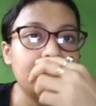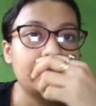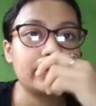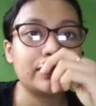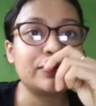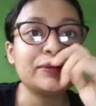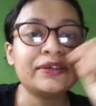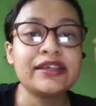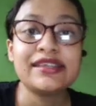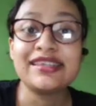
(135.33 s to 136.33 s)
So
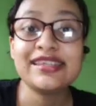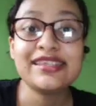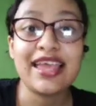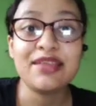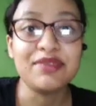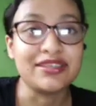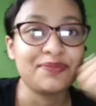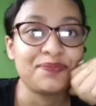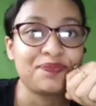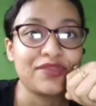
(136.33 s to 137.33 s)
these elements,
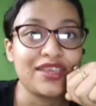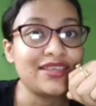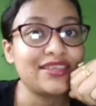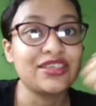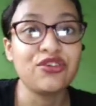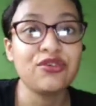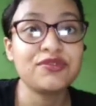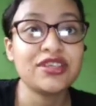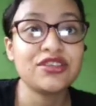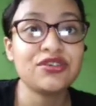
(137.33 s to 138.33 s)
it is grouped
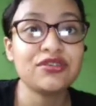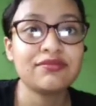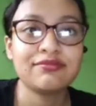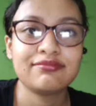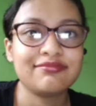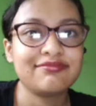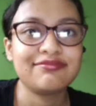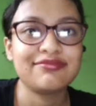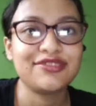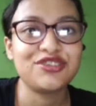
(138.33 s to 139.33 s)
into
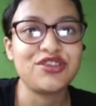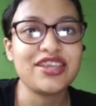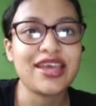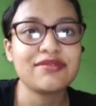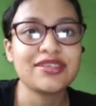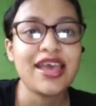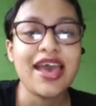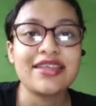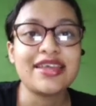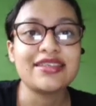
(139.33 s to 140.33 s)
three types,
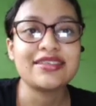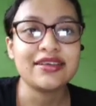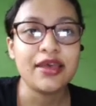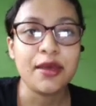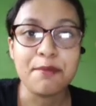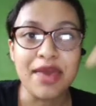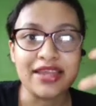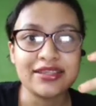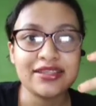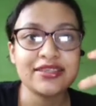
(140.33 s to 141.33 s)
that is the
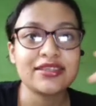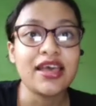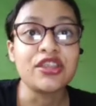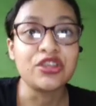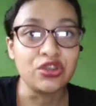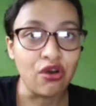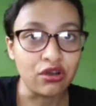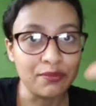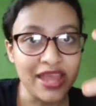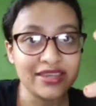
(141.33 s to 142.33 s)
metals,
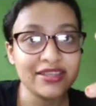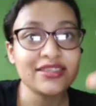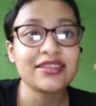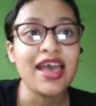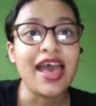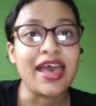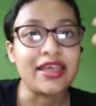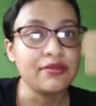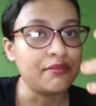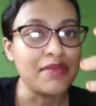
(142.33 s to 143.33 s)
non-metals
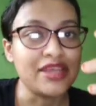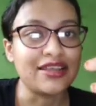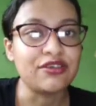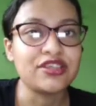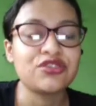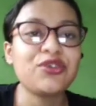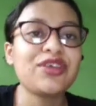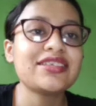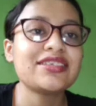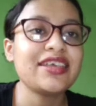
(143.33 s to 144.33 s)
and metalloids. So you
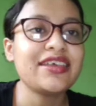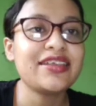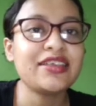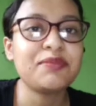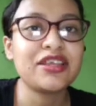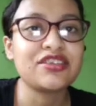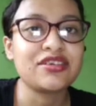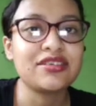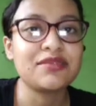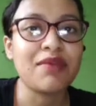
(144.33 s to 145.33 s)
can see here in the
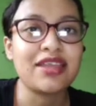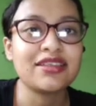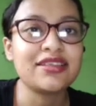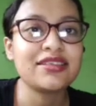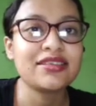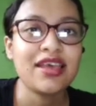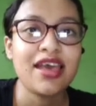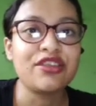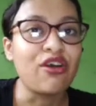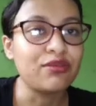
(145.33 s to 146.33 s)
pictures the metals,
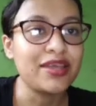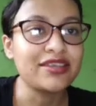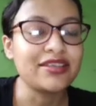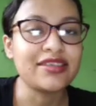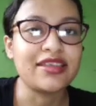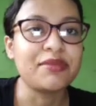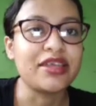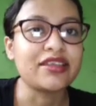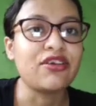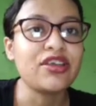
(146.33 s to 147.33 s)
non-metals and the
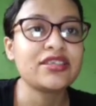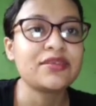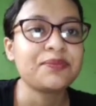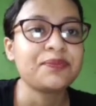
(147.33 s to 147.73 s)
metalloids.